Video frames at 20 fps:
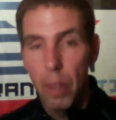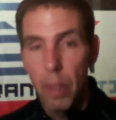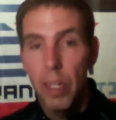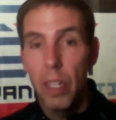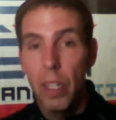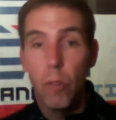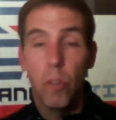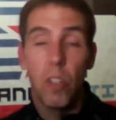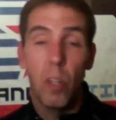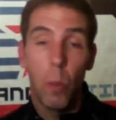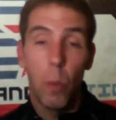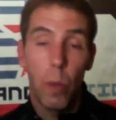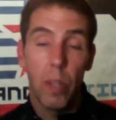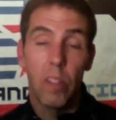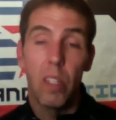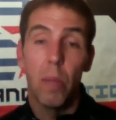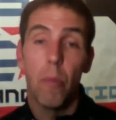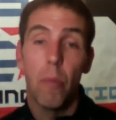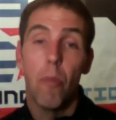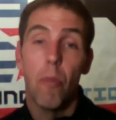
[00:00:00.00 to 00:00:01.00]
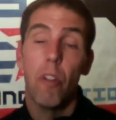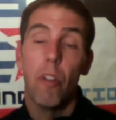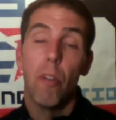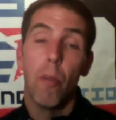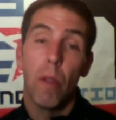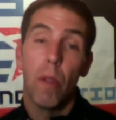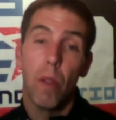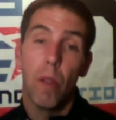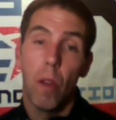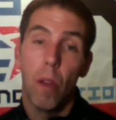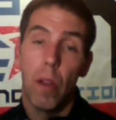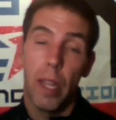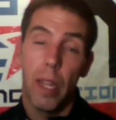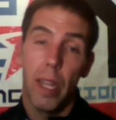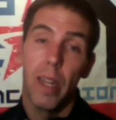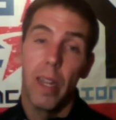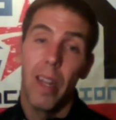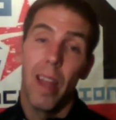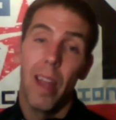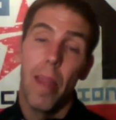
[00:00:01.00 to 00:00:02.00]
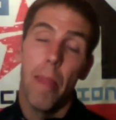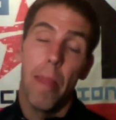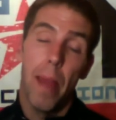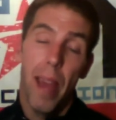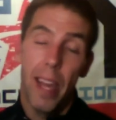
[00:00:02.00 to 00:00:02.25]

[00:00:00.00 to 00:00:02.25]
Monday, Tuesday, Wednesday before you run long again.